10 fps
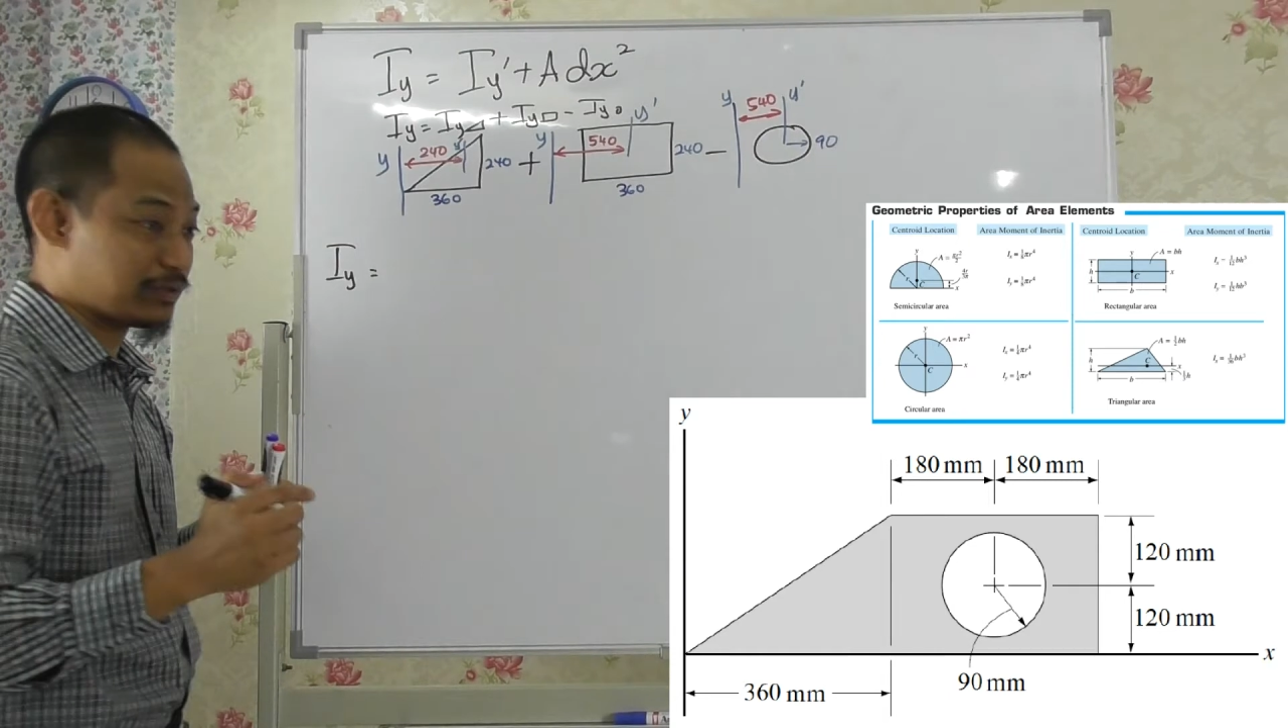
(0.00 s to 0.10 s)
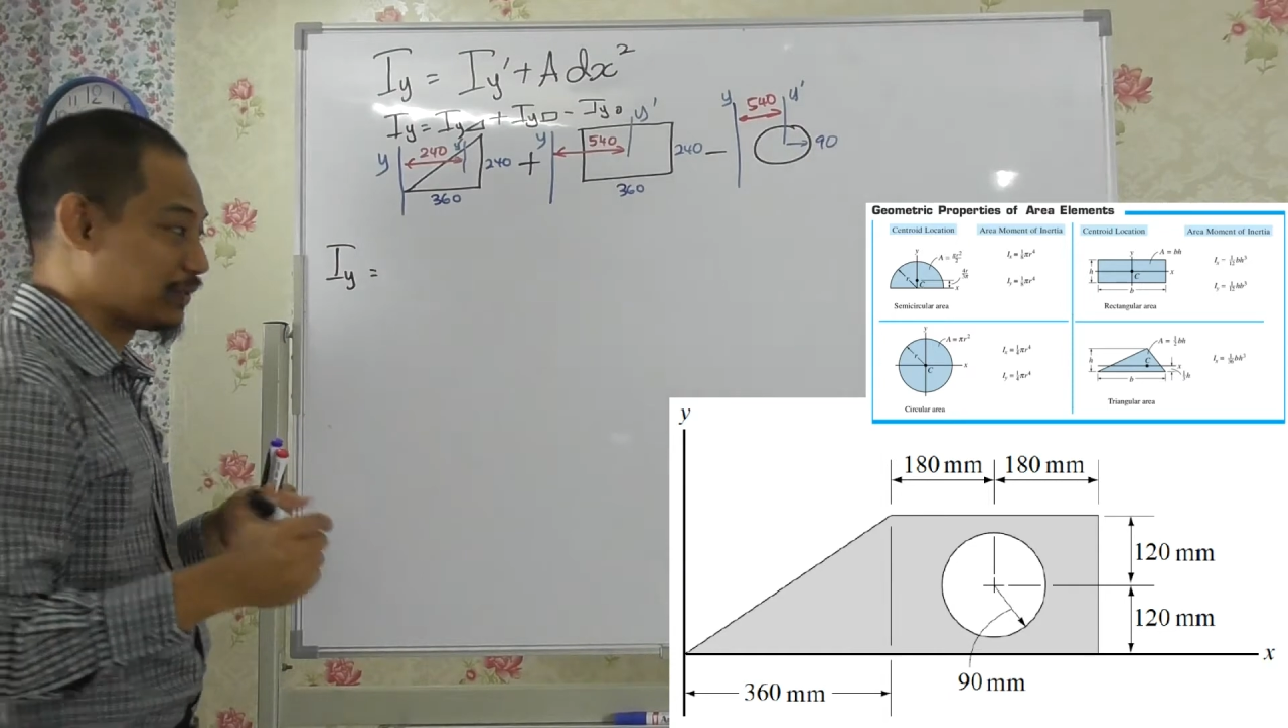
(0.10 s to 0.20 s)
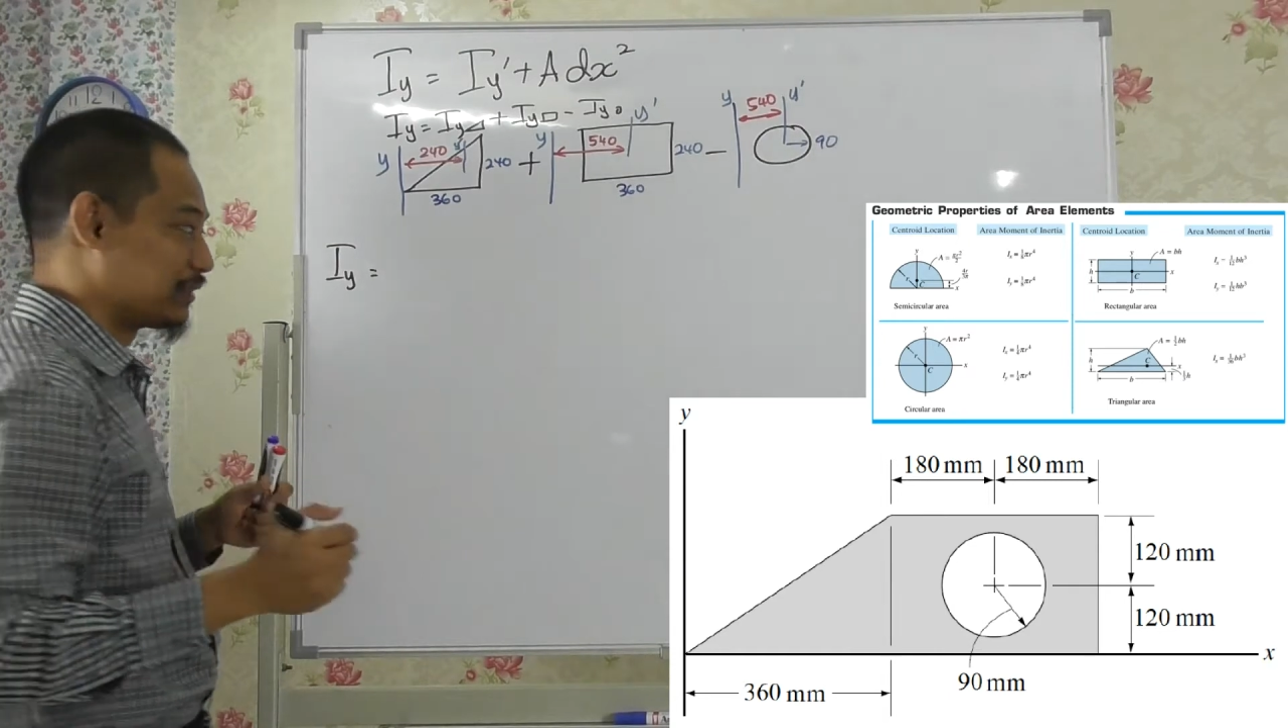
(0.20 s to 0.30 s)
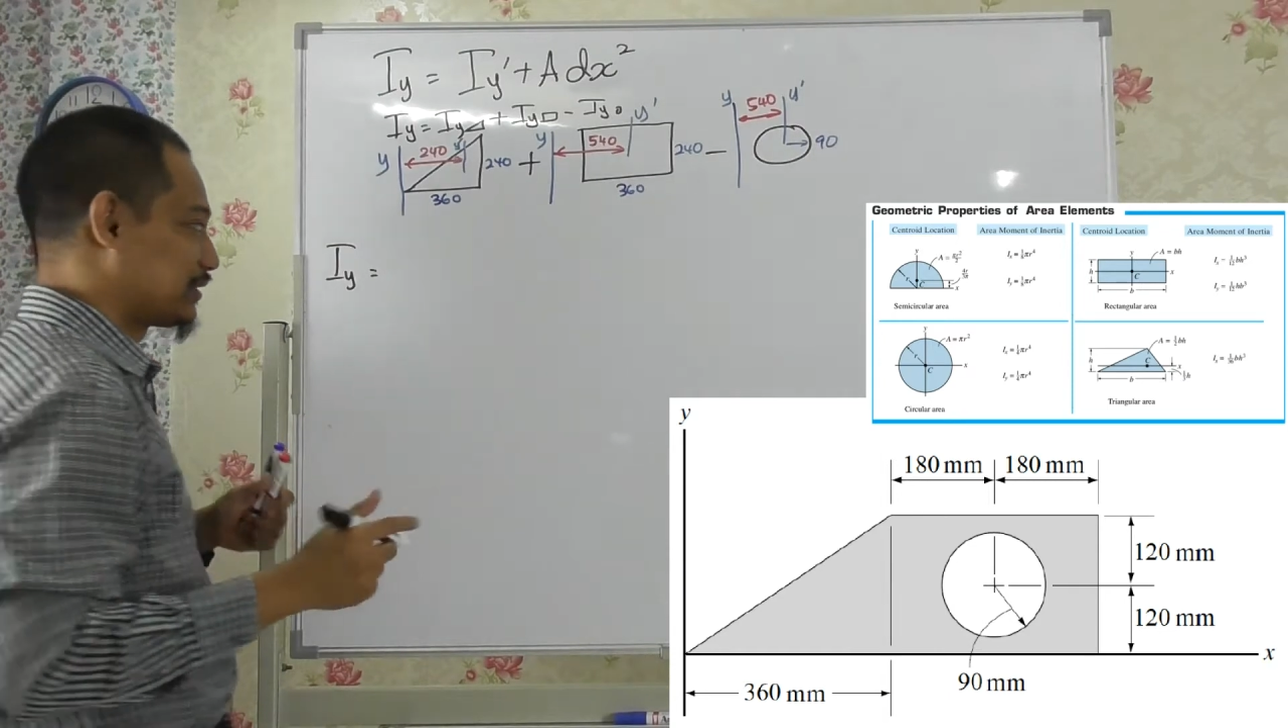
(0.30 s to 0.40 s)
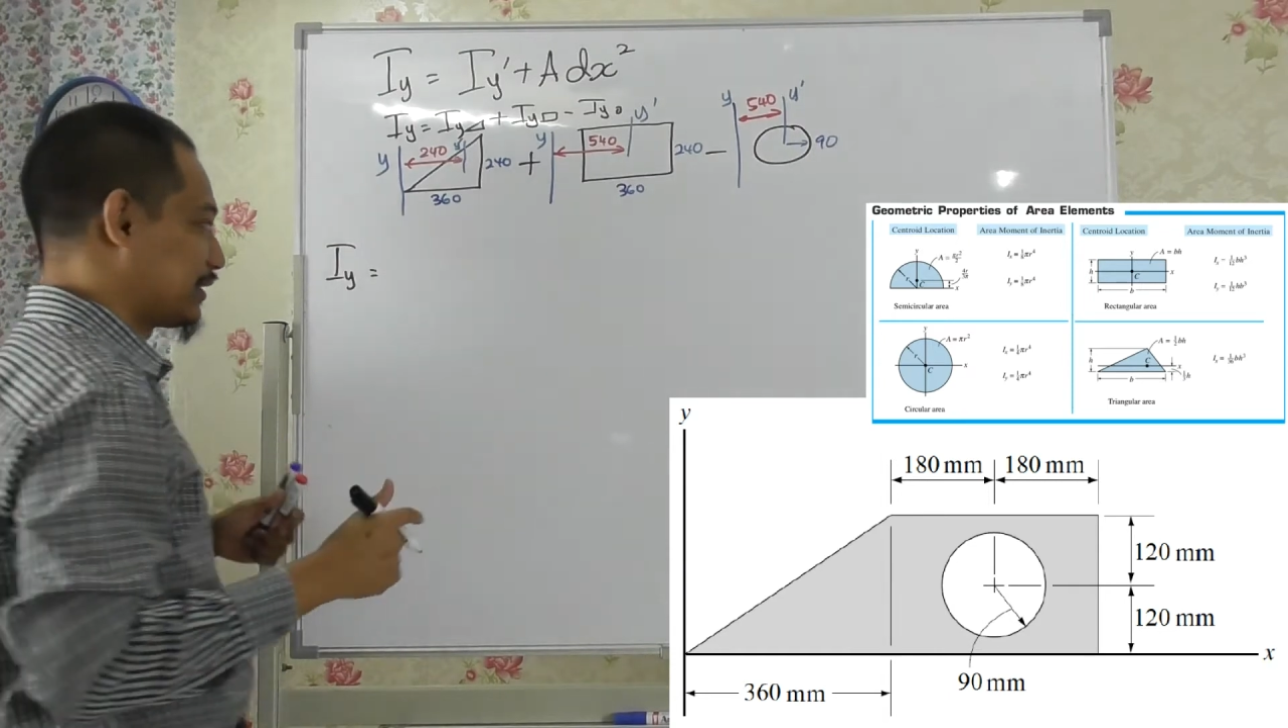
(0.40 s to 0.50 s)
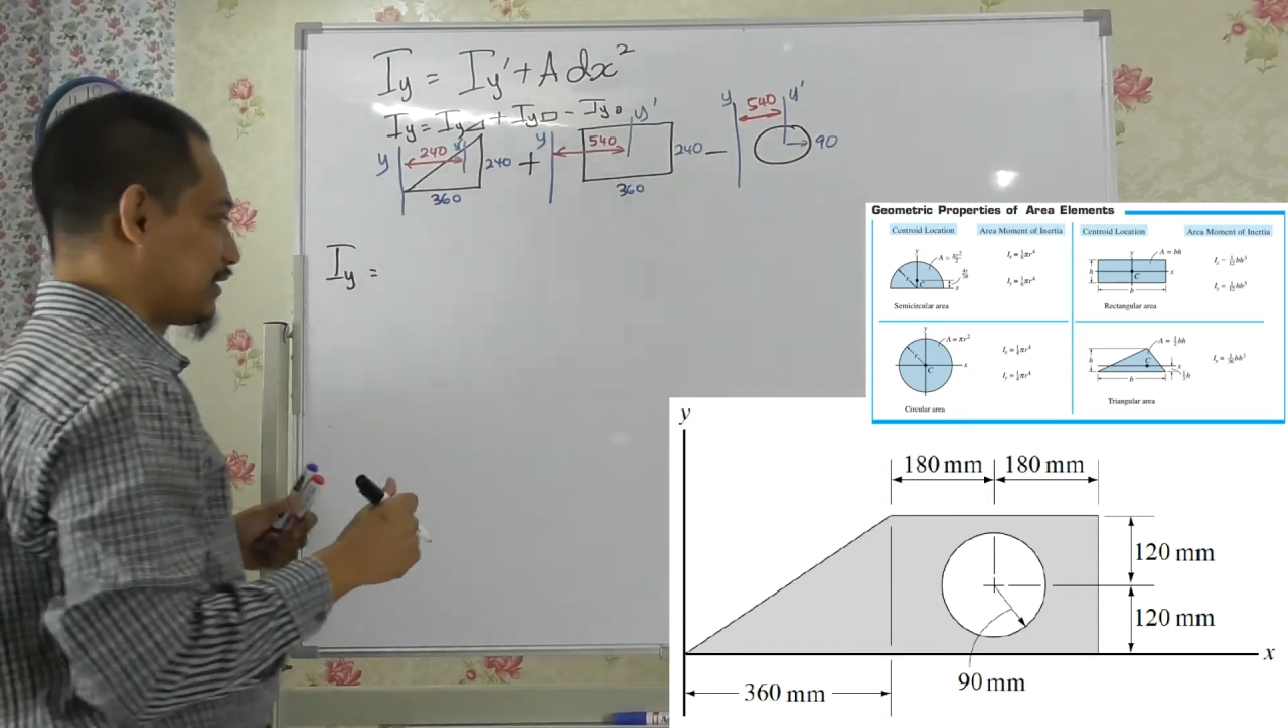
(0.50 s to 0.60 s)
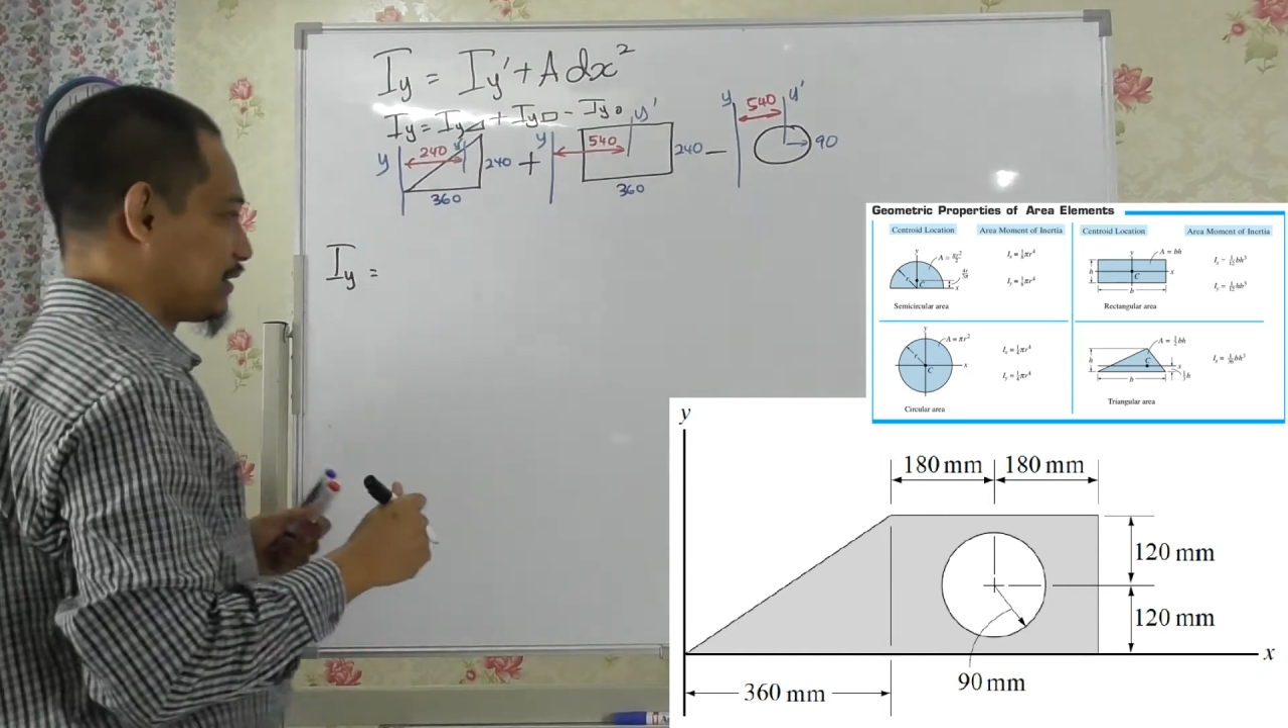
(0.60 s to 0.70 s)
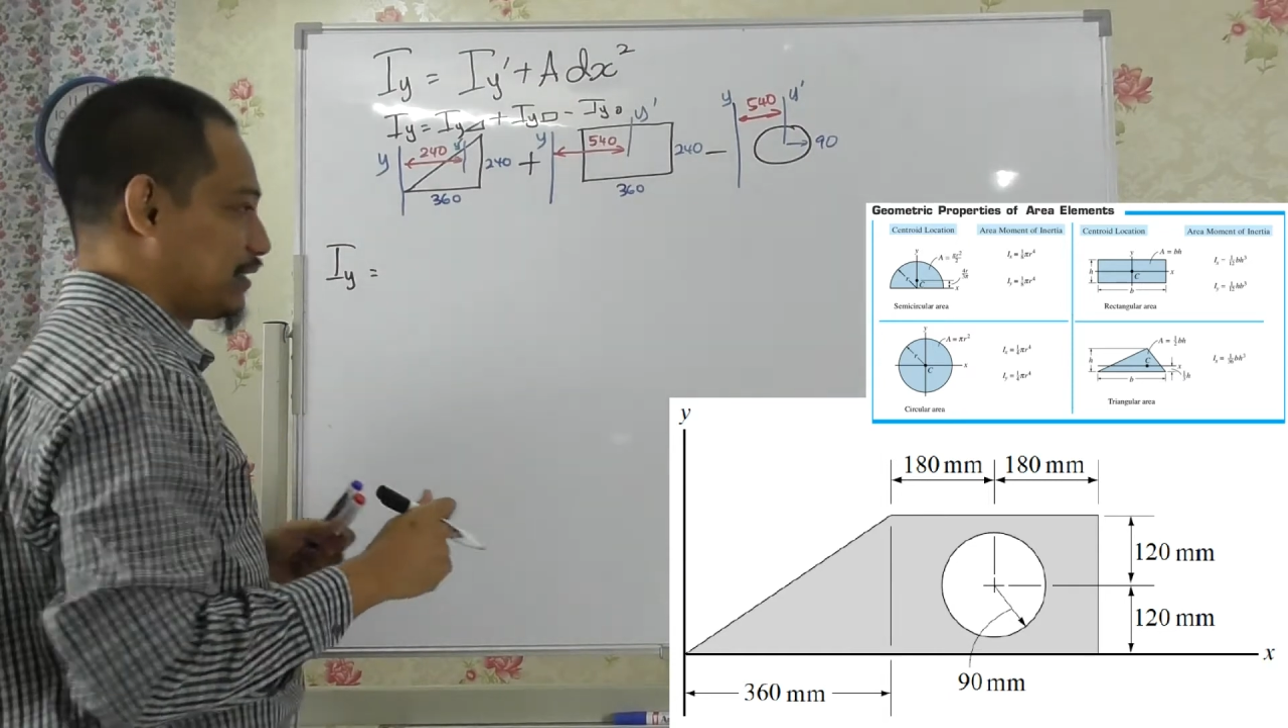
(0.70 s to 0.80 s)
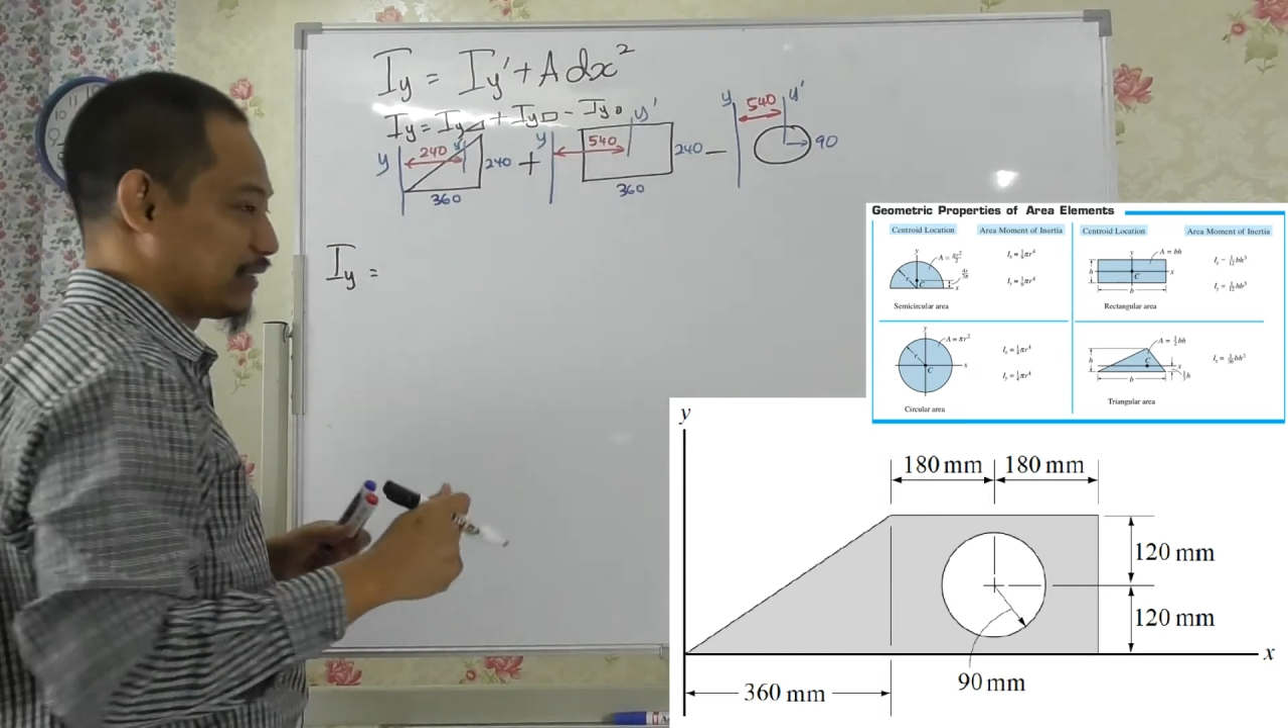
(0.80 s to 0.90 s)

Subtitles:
to understand it,